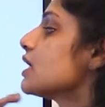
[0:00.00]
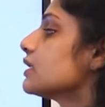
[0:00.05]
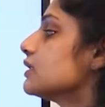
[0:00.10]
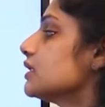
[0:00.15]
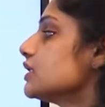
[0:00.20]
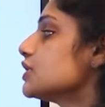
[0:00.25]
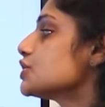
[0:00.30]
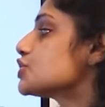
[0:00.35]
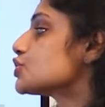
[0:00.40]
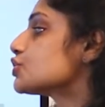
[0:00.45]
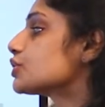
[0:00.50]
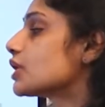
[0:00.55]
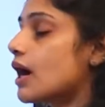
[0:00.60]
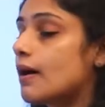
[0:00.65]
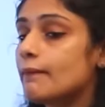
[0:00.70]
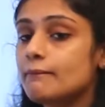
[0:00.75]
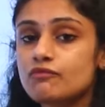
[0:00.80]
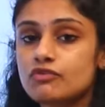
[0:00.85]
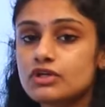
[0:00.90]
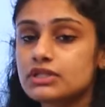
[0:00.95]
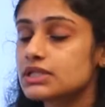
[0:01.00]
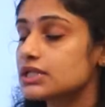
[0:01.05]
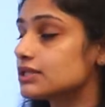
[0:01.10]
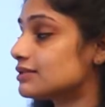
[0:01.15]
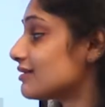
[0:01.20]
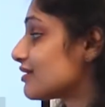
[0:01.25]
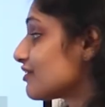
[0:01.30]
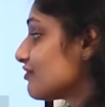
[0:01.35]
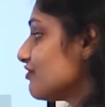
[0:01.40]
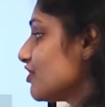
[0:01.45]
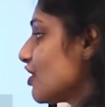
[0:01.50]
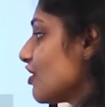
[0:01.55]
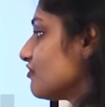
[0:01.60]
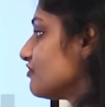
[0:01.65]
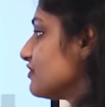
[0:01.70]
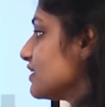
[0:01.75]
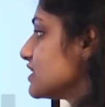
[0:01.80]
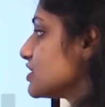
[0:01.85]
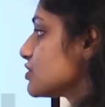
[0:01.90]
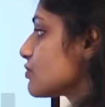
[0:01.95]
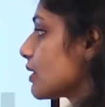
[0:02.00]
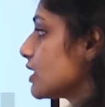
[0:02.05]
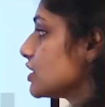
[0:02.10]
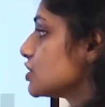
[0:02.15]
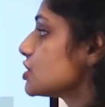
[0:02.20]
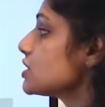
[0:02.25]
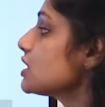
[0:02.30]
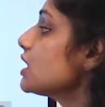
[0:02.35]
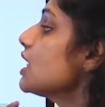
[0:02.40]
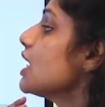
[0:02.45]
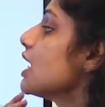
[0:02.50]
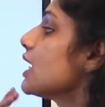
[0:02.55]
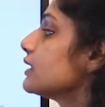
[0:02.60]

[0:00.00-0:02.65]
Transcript: then you should come with the review of literature,